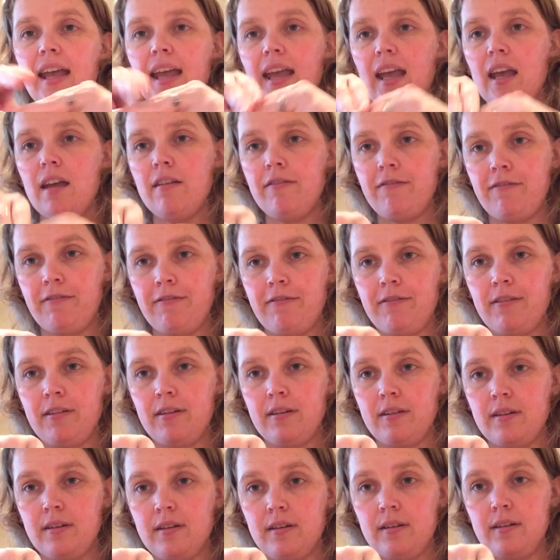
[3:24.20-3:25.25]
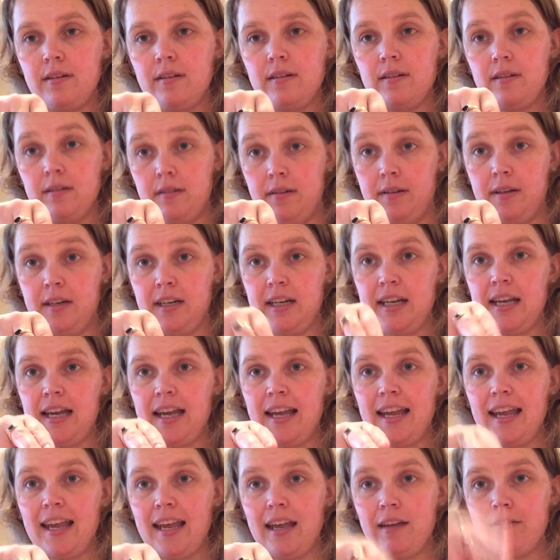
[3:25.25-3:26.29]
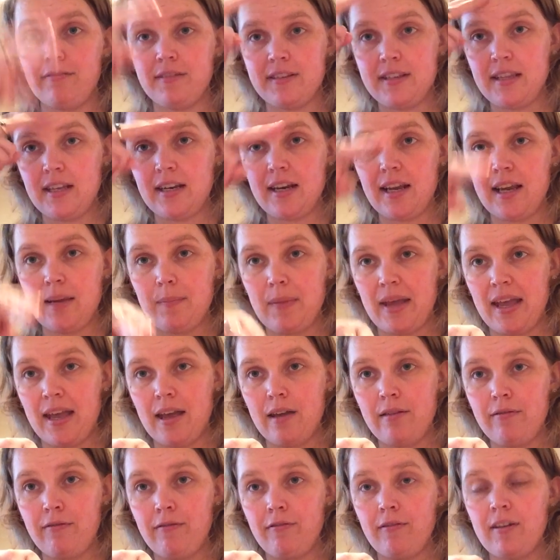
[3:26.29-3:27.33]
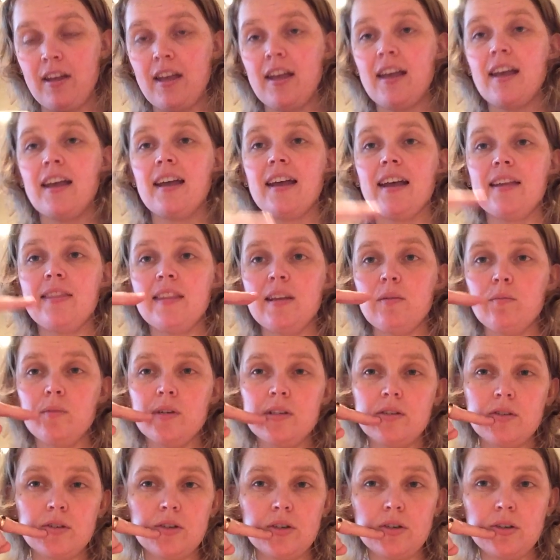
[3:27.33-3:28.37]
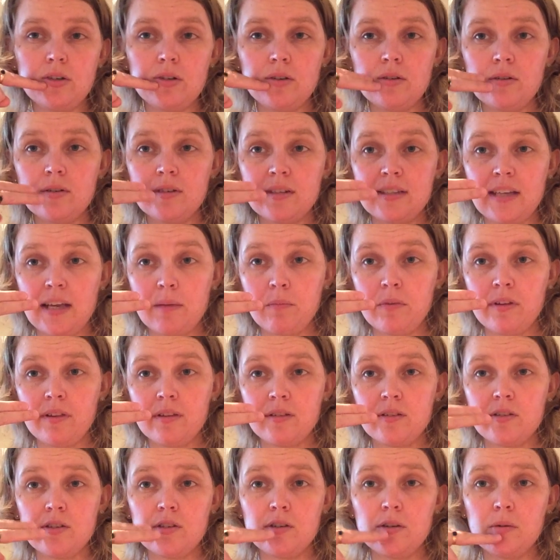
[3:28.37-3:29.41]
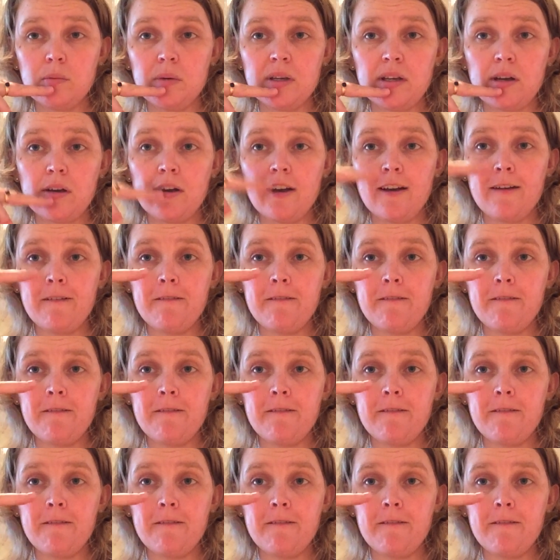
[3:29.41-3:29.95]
F, okay, F is the name, F, and then we do, same with the 2, we go,